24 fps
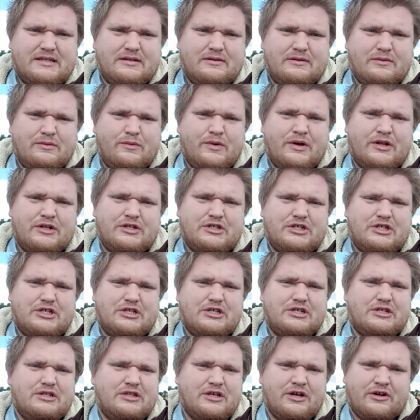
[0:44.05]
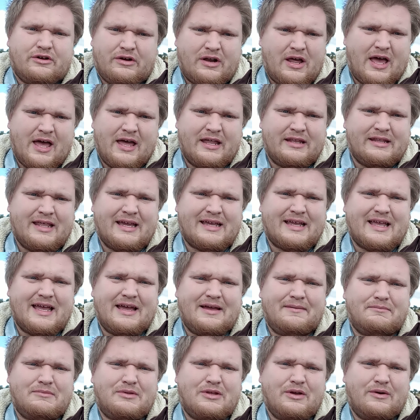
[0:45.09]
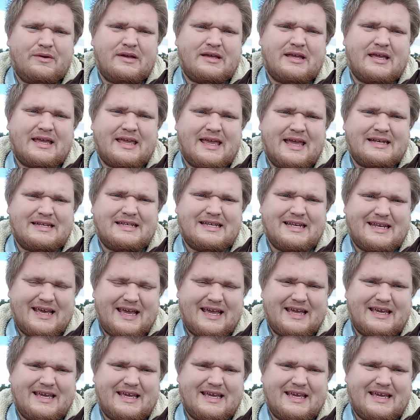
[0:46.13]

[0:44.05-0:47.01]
which they're not, like I'm doing again today,